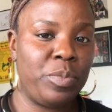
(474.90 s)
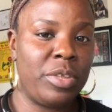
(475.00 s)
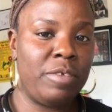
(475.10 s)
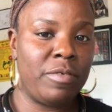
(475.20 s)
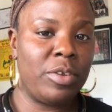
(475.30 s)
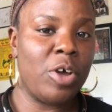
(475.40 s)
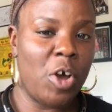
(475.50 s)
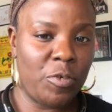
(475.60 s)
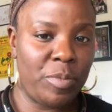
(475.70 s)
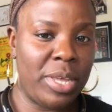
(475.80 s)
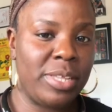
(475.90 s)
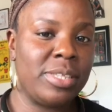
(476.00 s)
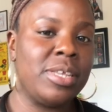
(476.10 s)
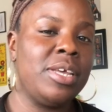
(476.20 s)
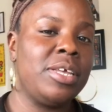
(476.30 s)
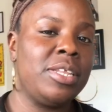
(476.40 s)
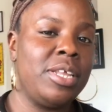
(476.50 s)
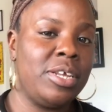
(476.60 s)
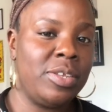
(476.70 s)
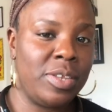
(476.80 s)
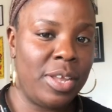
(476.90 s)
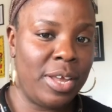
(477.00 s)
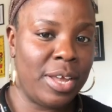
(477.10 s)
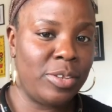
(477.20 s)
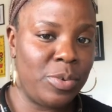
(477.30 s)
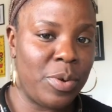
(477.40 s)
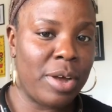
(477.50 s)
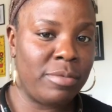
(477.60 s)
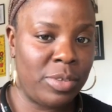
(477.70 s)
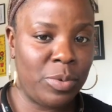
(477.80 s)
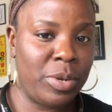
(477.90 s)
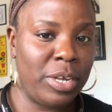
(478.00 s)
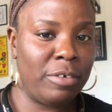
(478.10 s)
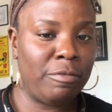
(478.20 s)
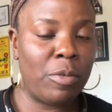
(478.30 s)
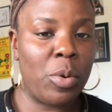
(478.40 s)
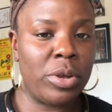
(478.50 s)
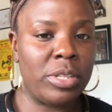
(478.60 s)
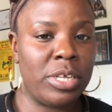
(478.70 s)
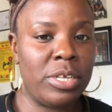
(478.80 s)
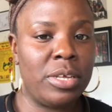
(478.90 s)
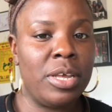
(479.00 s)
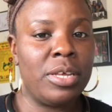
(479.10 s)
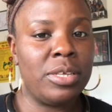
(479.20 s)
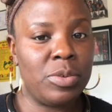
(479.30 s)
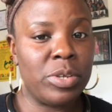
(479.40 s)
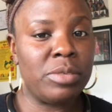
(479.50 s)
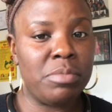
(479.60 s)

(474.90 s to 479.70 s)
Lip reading: even off base, they do have zoning for the U.S.